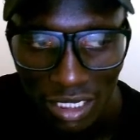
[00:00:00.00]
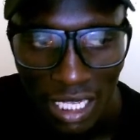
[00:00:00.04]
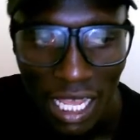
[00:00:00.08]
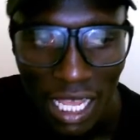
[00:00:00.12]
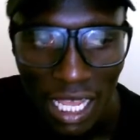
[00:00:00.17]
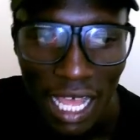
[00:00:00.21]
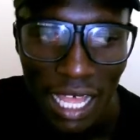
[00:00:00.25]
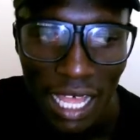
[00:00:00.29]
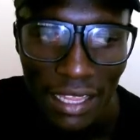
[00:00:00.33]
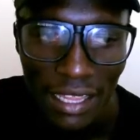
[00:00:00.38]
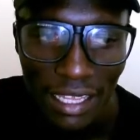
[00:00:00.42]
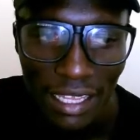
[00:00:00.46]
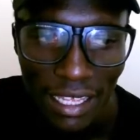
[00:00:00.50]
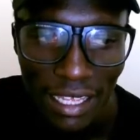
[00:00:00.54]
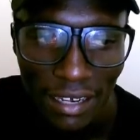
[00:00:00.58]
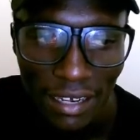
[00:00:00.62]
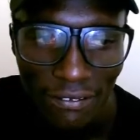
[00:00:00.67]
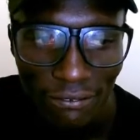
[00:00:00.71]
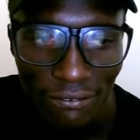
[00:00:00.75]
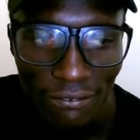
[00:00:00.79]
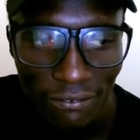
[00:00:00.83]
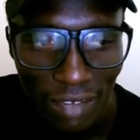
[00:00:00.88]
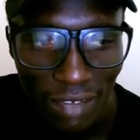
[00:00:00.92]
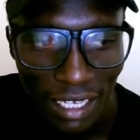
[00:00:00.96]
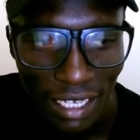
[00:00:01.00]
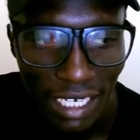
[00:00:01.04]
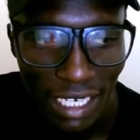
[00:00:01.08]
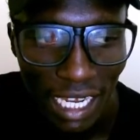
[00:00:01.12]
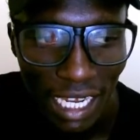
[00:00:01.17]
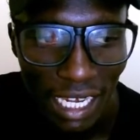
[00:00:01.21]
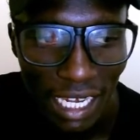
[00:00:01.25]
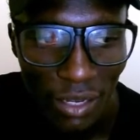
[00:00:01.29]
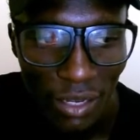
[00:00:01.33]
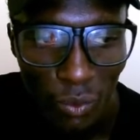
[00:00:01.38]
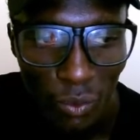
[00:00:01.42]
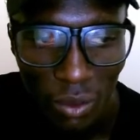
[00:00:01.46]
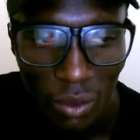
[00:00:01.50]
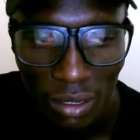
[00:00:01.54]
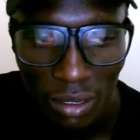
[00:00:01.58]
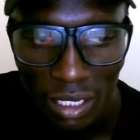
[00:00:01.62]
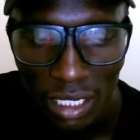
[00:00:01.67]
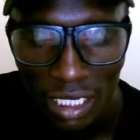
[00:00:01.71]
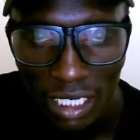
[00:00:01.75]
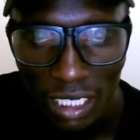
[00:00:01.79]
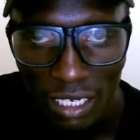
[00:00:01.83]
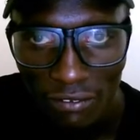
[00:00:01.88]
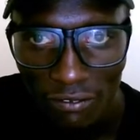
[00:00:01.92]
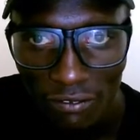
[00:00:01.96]
And then finally we'll create
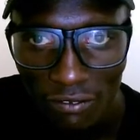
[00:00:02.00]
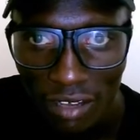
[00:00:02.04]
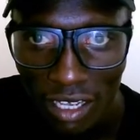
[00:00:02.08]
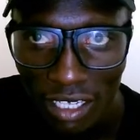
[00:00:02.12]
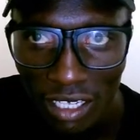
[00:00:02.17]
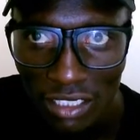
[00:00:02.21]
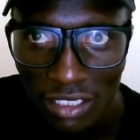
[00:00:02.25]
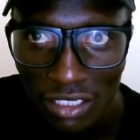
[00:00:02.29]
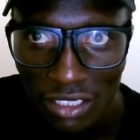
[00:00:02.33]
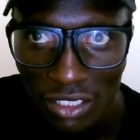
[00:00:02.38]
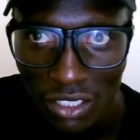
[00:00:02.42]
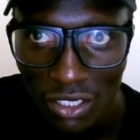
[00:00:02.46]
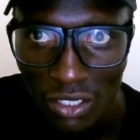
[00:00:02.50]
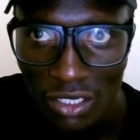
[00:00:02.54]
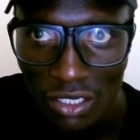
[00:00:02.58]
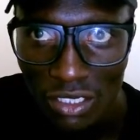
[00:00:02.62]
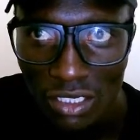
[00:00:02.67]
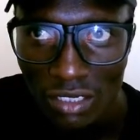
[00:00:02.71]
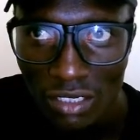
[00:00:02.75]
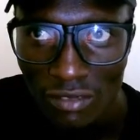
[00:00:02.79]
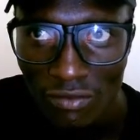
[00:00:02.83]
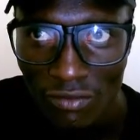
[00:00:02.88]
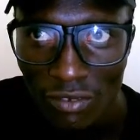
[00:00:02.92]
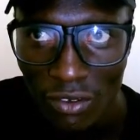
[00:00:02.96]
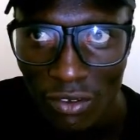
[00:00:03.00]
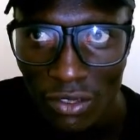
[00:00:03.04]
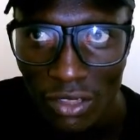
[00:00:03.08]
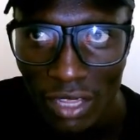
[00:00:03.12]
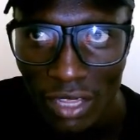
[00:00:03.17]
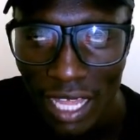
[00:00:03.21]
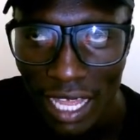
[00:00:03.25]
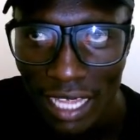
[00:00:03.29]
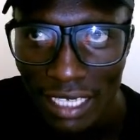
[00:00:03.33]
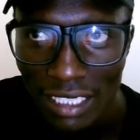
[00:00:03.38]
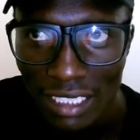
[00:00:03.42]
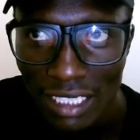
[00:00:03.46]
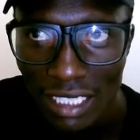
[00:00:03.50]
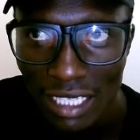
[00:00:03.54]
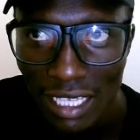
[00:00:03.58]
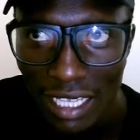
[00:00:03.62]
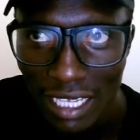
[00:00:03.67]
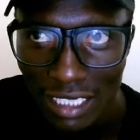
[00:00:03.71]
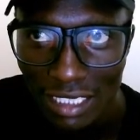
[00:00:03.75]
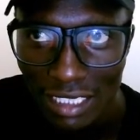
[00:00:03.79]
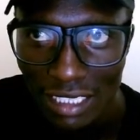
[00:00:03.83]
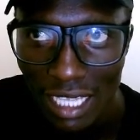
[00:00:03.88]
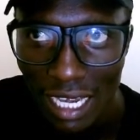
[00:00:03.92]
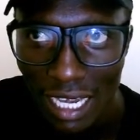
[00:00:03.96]
a function for that
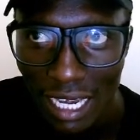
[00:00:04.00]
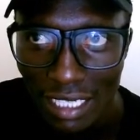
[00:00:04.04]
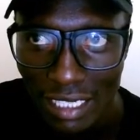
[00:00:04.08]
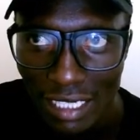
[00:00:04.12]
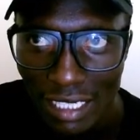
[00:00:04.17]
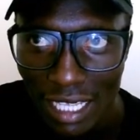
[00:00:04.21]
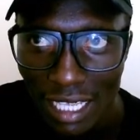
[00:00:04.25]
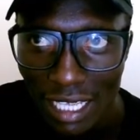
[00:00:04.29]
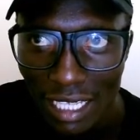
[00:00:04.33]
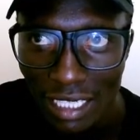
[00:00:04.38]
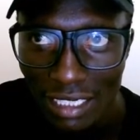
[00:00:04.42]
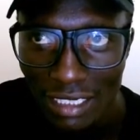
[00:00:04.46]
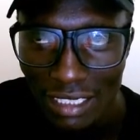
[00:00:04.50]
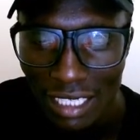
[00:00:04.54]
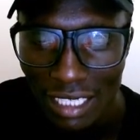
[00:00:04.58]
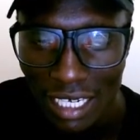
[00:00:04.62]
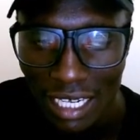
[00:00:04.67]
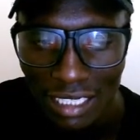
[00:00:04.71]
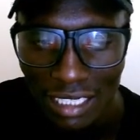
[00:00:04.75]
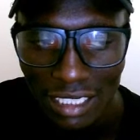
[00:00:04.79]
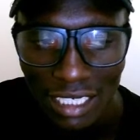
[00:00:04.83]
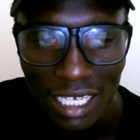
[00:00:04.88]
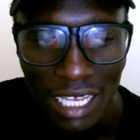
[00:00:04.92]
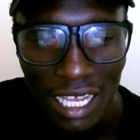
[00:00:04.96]
is the last thing in struct.